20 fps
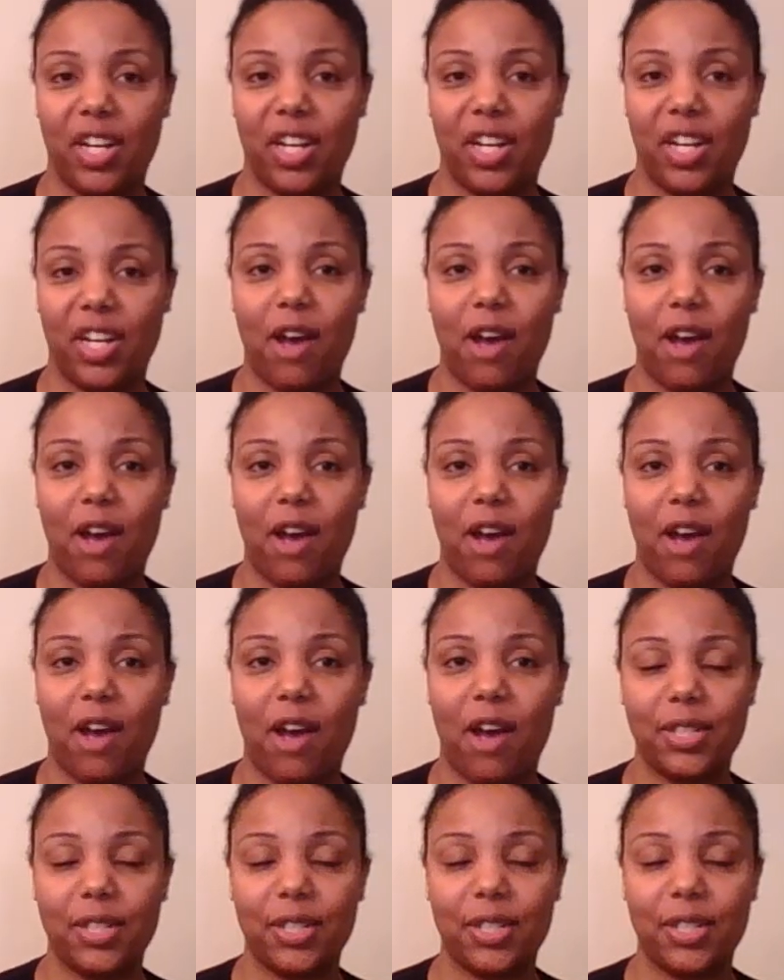So
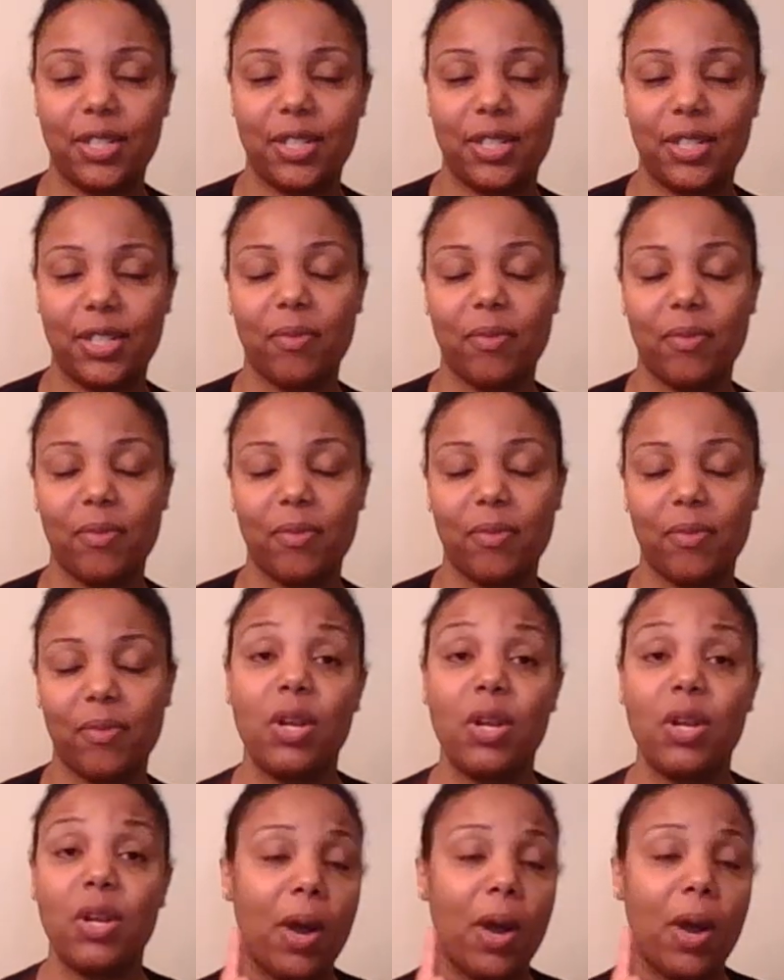number 1
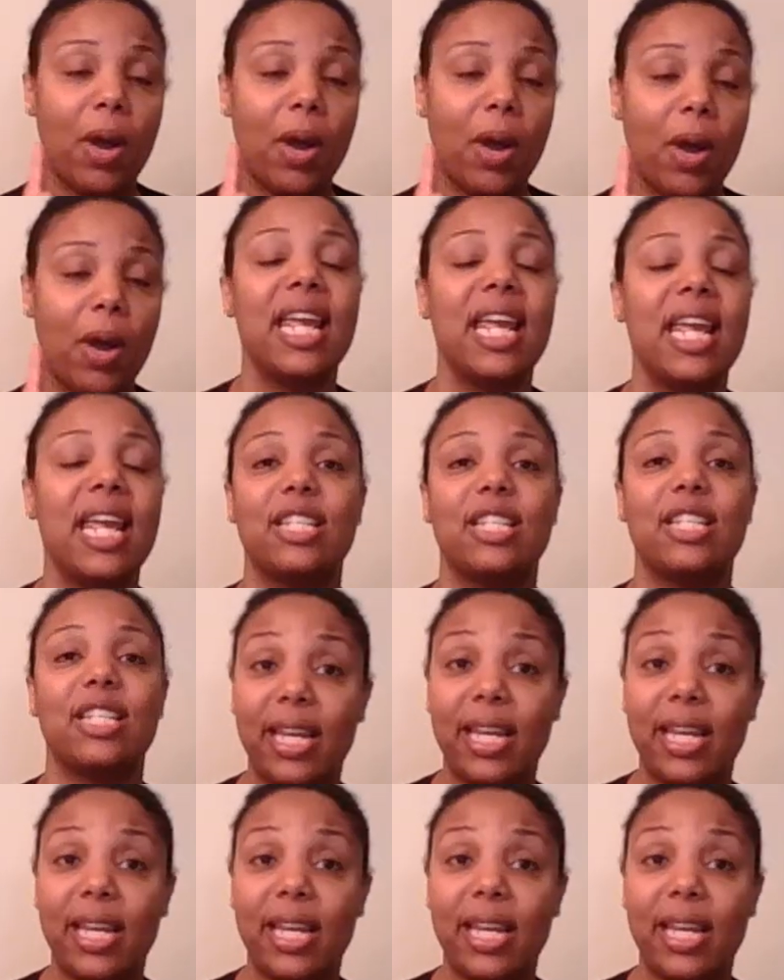is weight gain